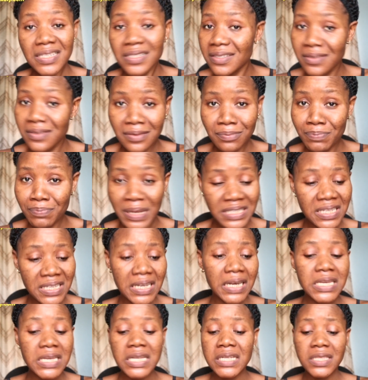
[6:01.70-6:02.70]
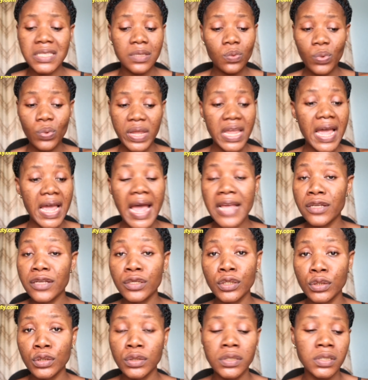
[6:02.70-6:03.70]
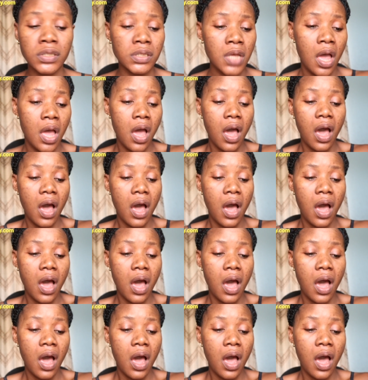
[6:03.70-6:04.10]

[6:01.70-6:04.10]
is basically the way I use